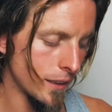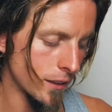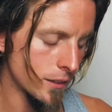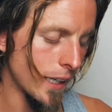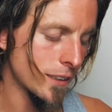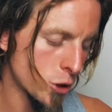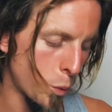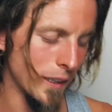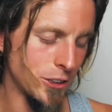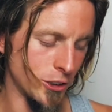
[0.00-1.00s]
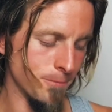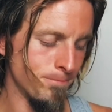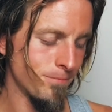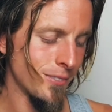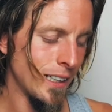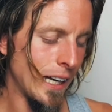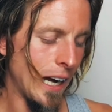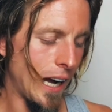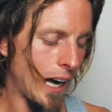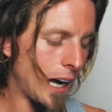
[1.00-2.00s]
The next question,
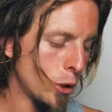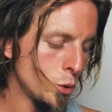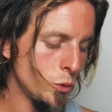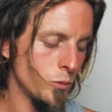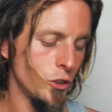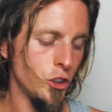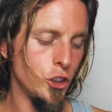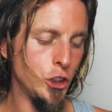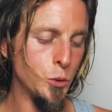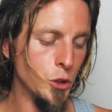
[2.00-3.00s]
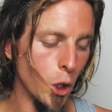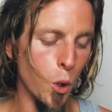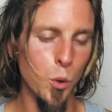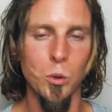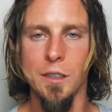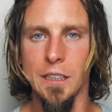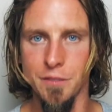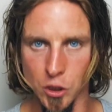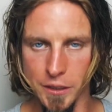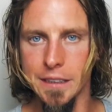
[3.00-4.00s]
how do you know
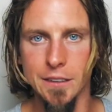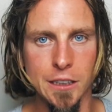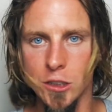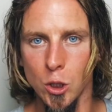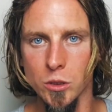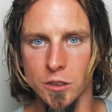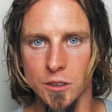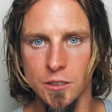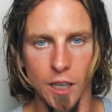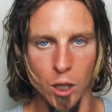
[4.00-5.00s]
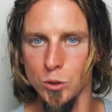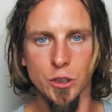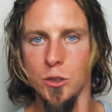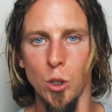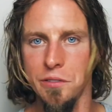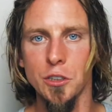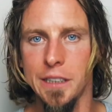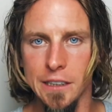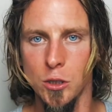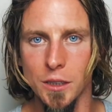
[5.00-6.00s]
if you're in ketosis? How do you know if you're
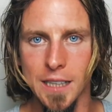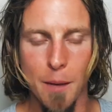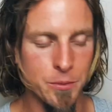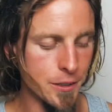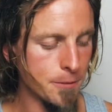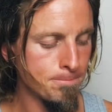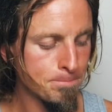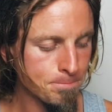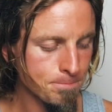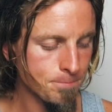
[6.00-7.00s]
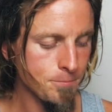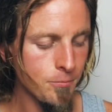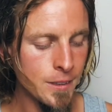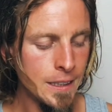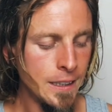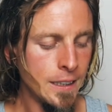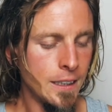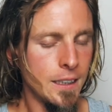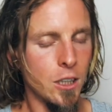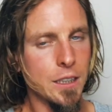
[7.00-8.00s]
keto adapted?
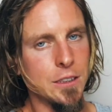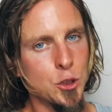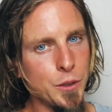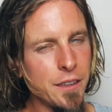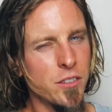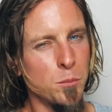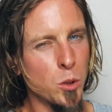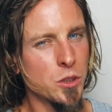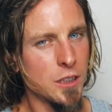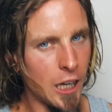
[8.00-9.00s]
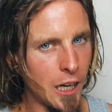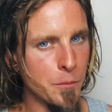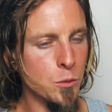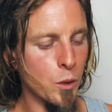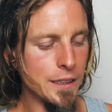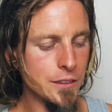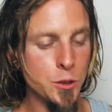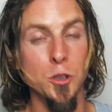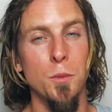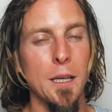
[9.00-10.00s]
Okay, 3 of the most common ways
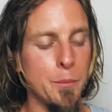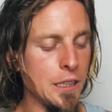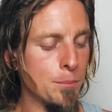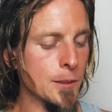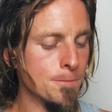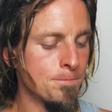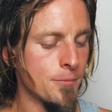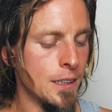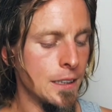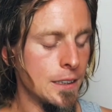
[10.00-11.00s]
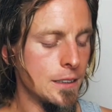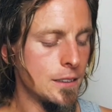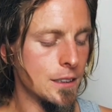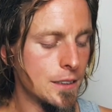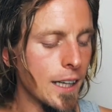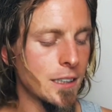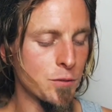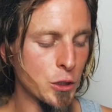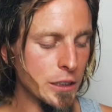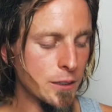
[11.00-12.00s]
used by people to test
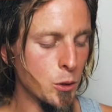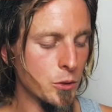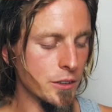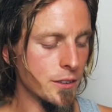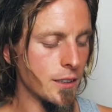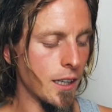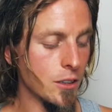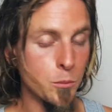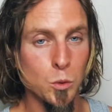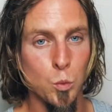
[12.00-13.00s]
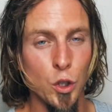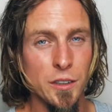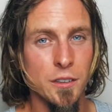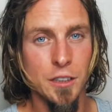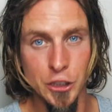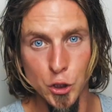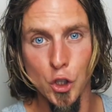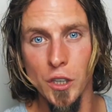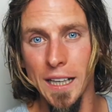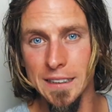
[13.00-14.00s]
for ketosis are: number 1,
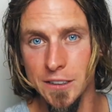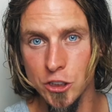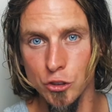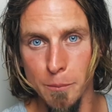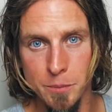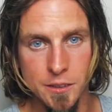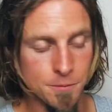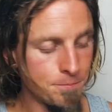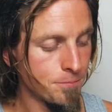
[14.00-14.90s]
urine strips